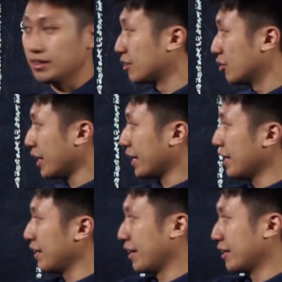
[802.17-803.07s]
you look at
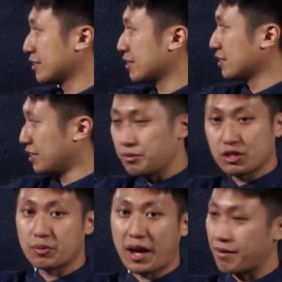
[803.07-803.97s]
it, it seems
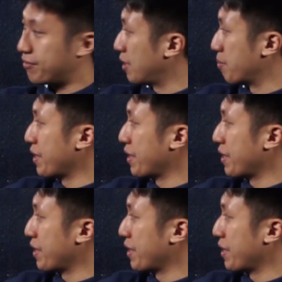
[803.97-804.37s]
to have